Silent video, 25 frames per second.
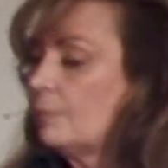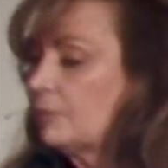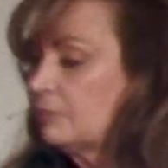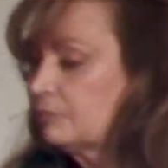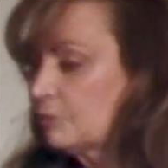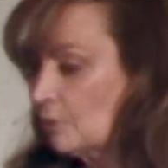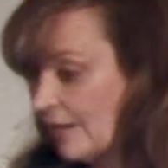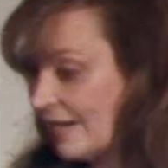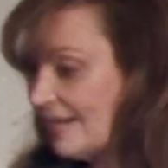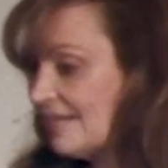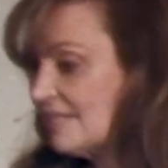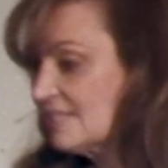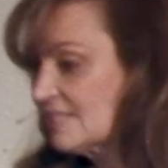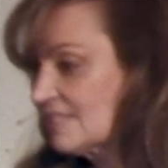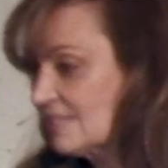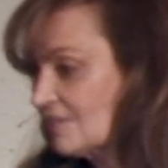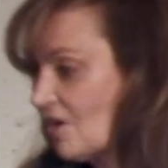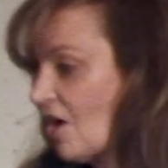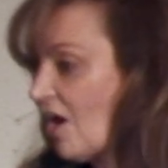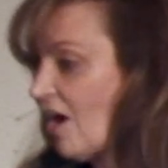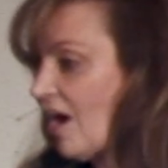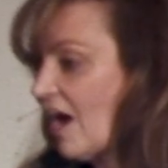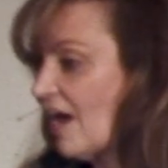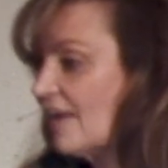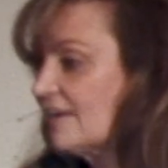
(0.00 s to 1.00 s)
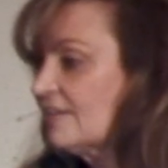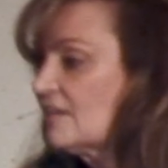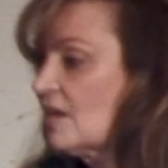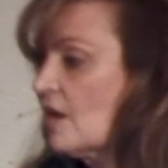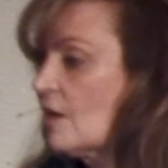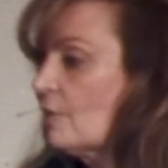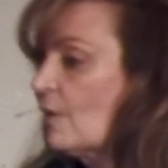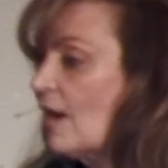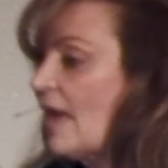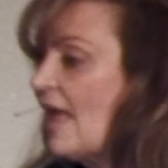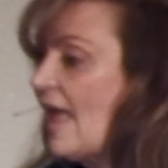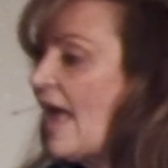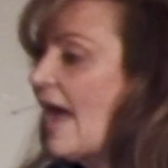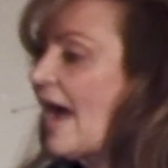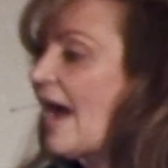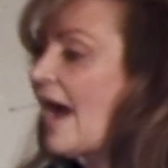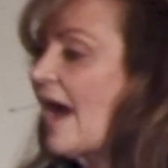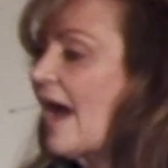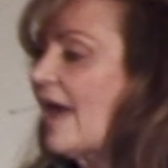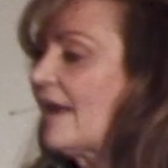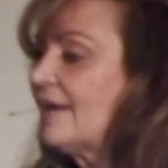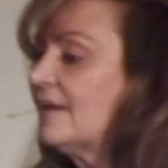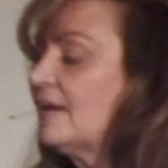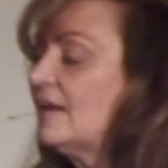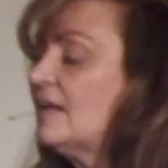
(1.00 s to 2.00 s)
Praise God, Noah
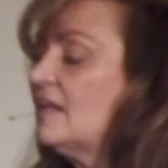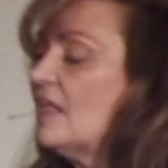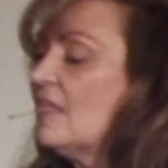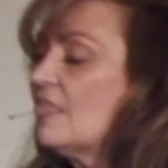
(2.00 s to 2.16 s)
had